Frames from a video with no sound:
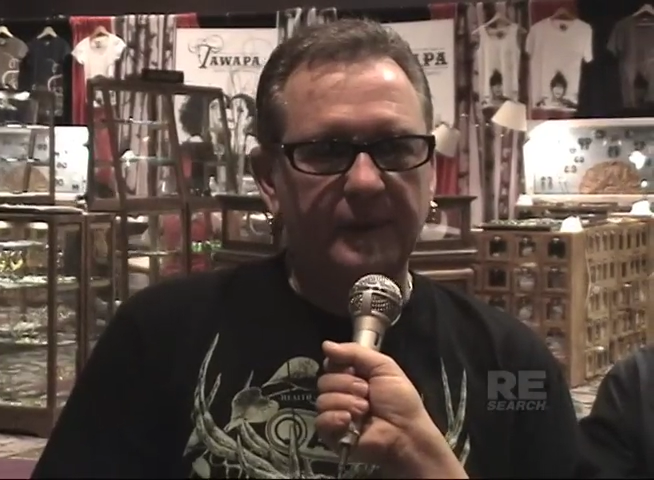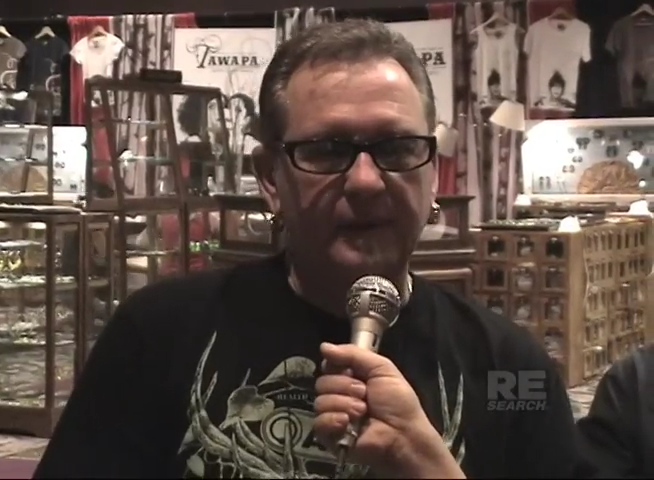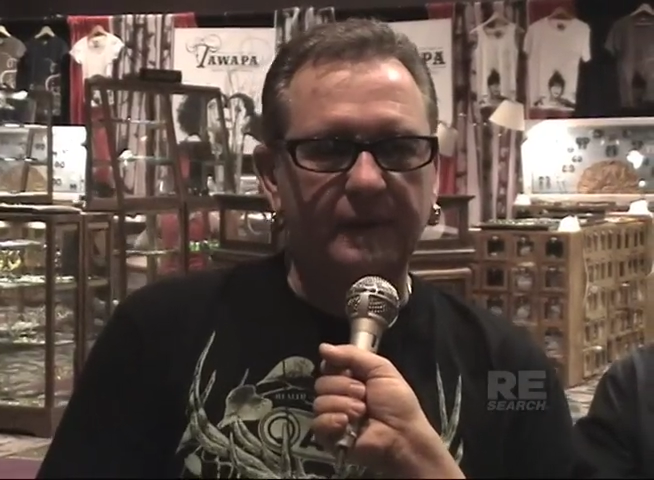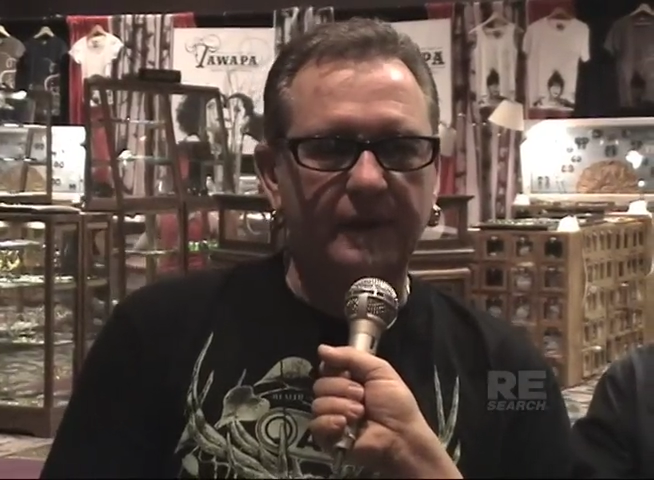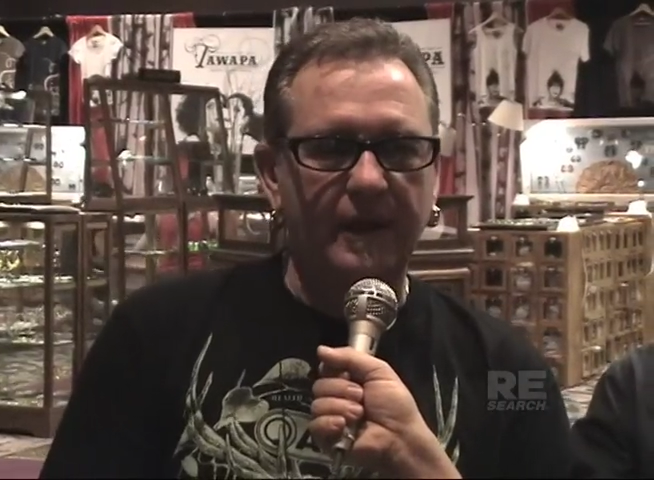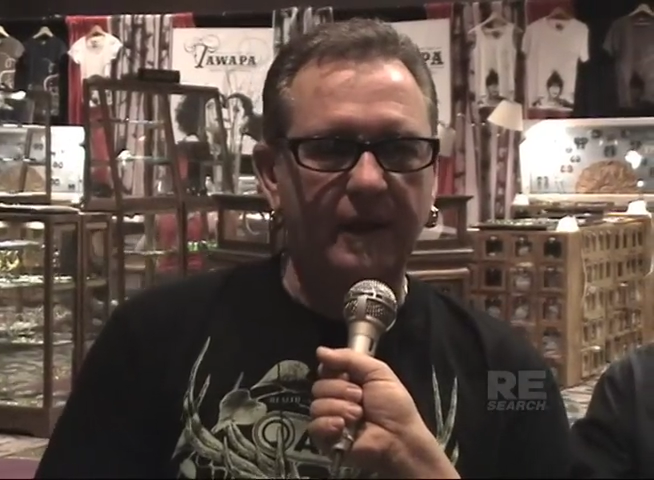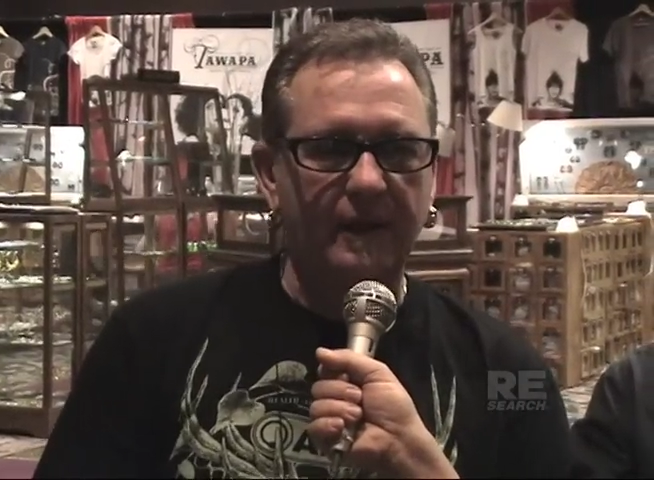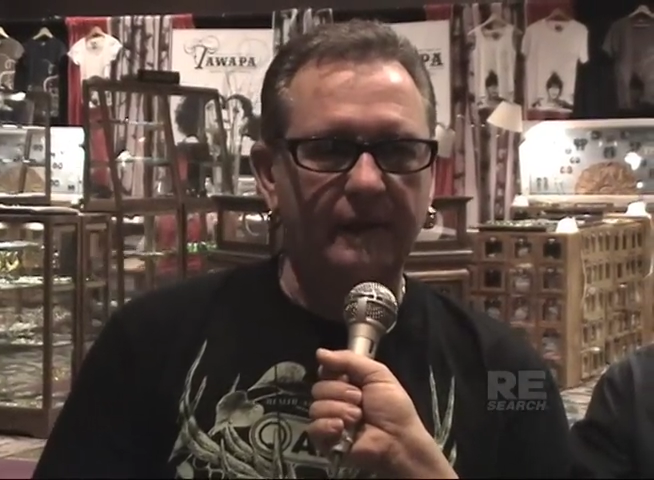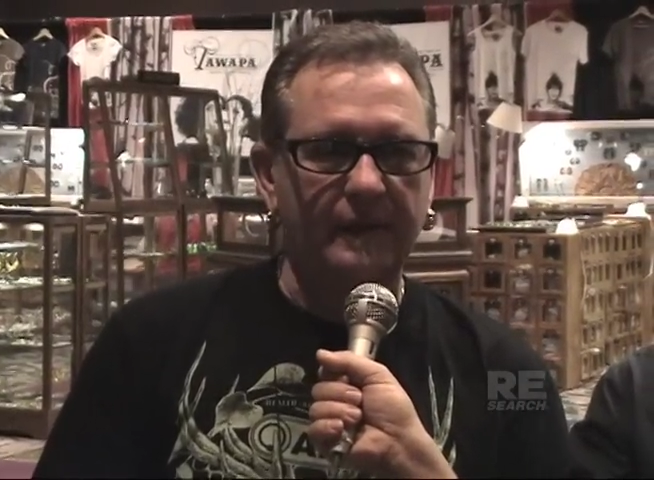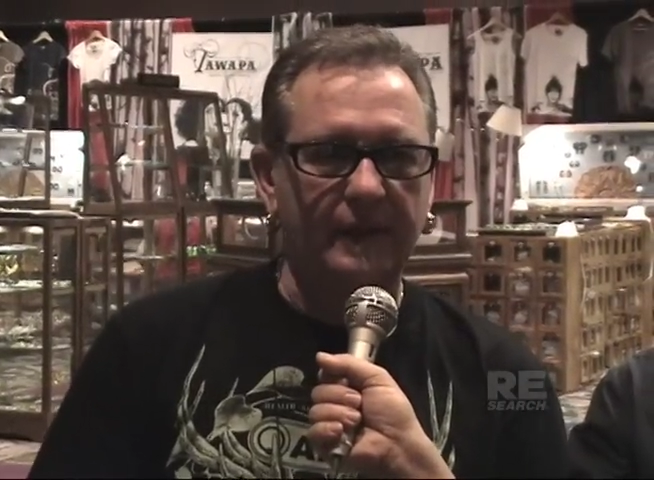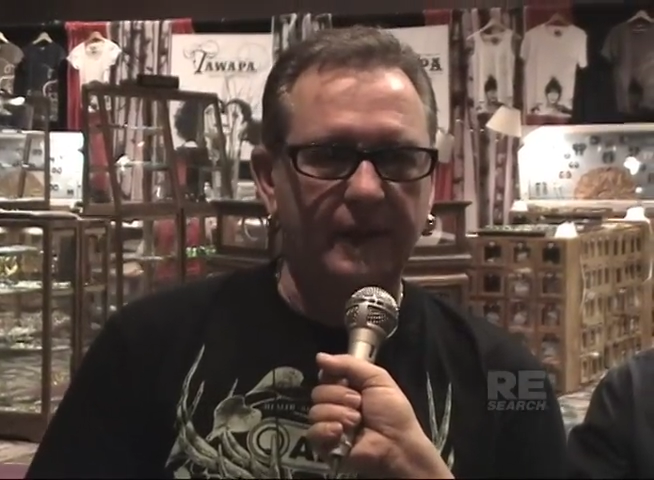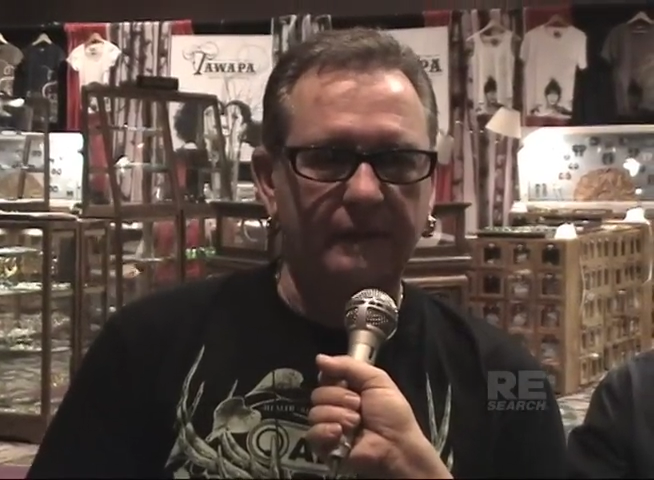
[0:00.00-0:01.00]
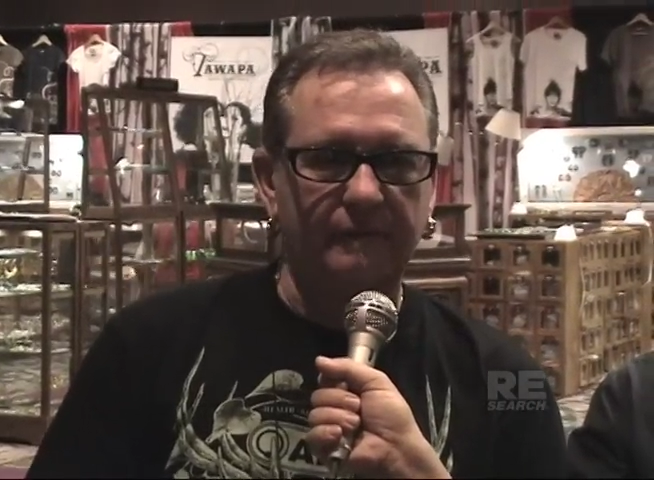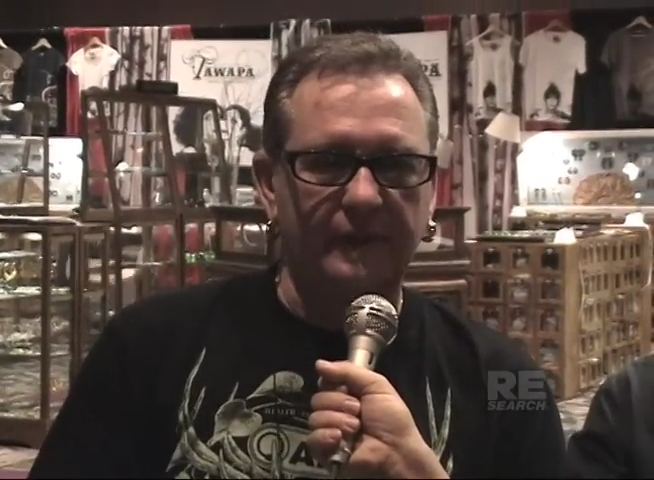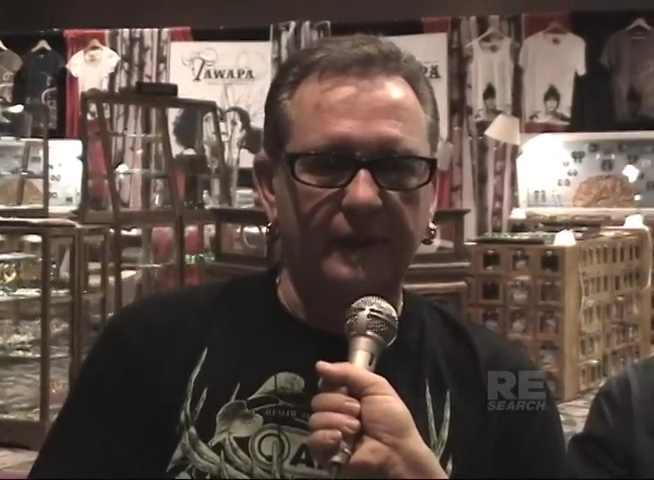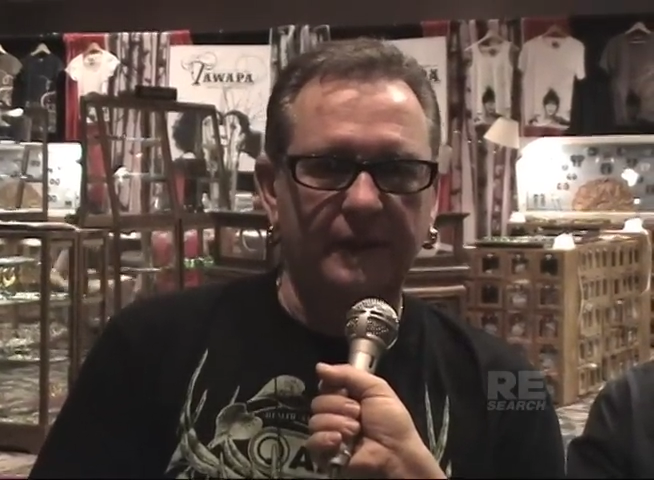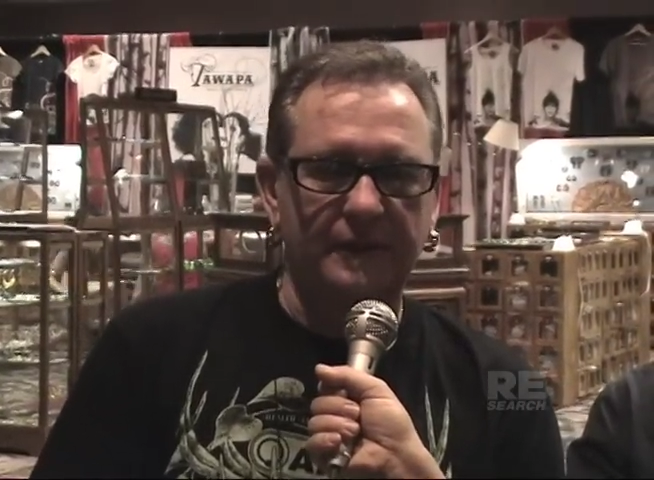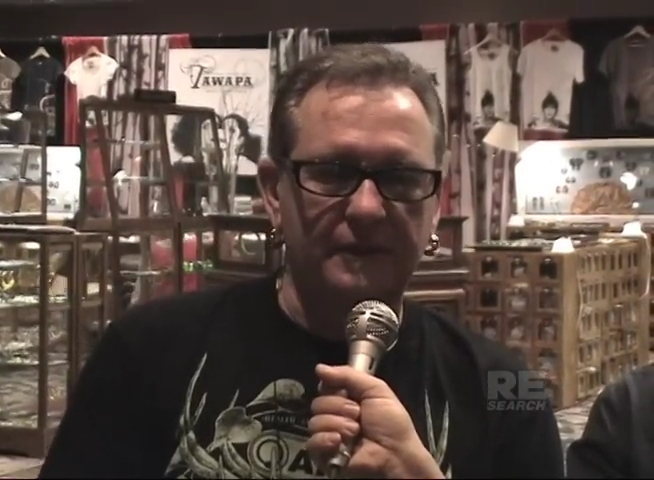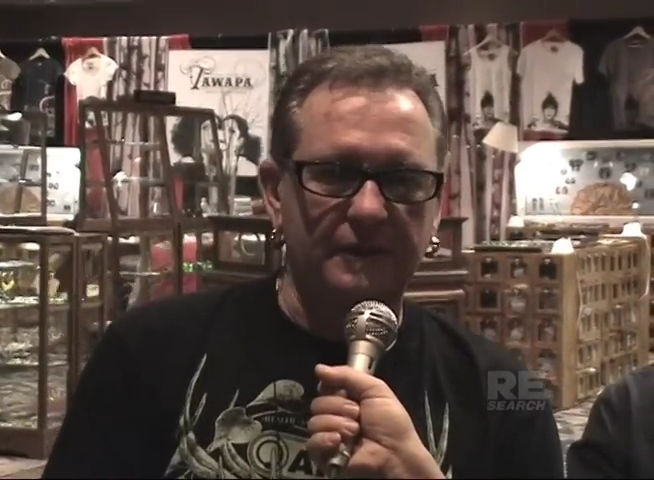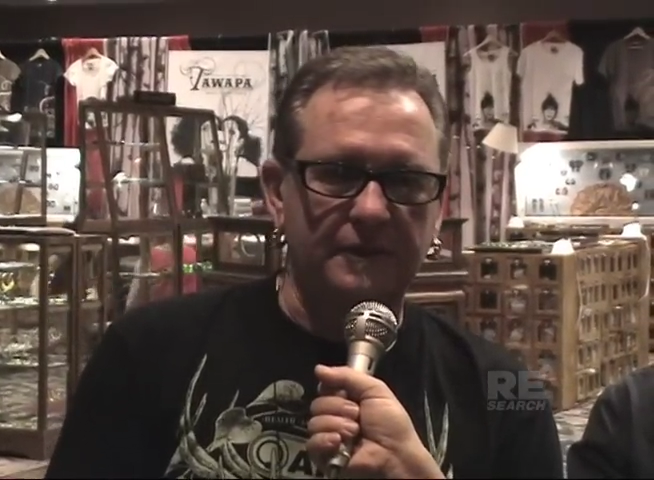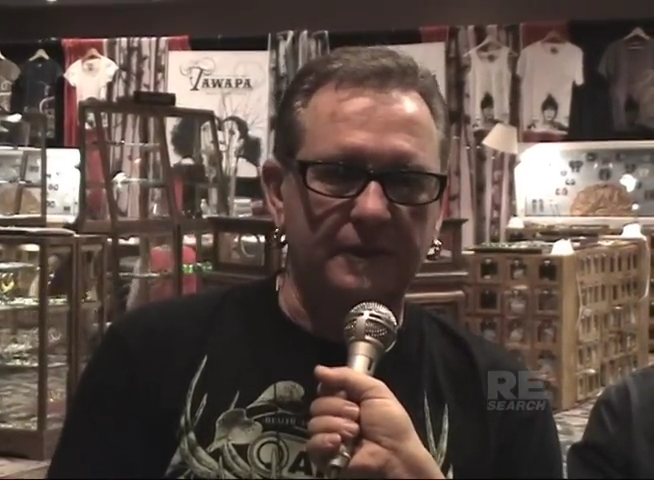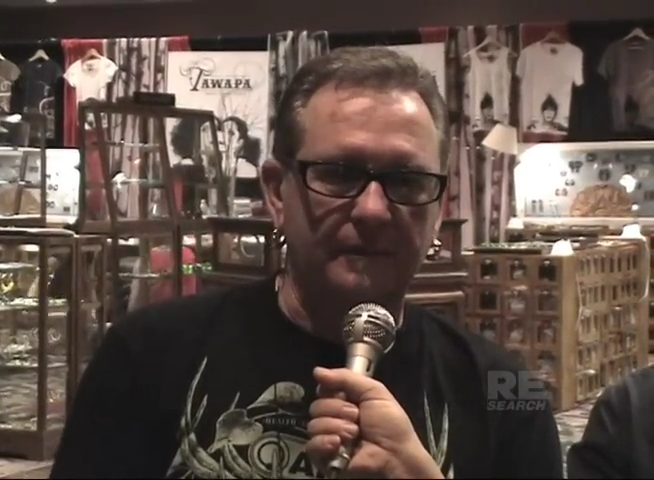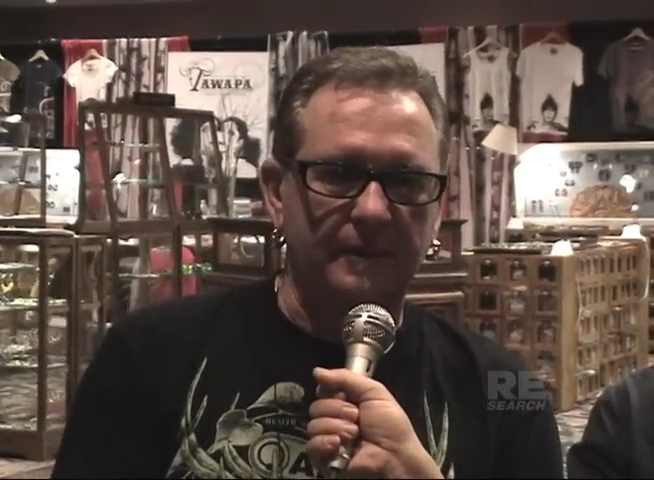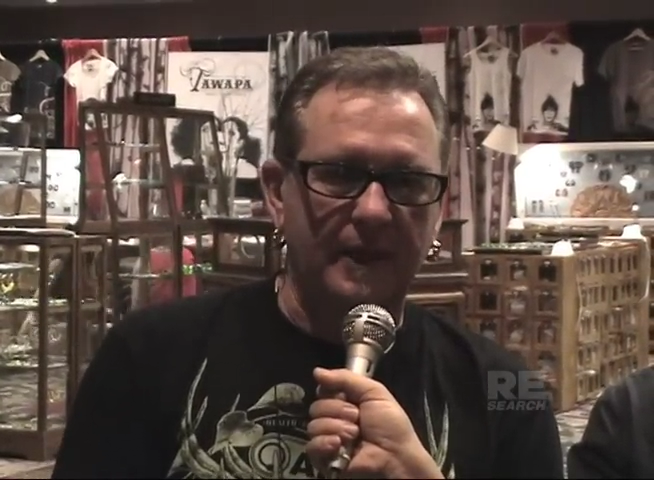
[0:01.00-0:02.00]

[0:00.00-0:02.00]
big tear in that relationship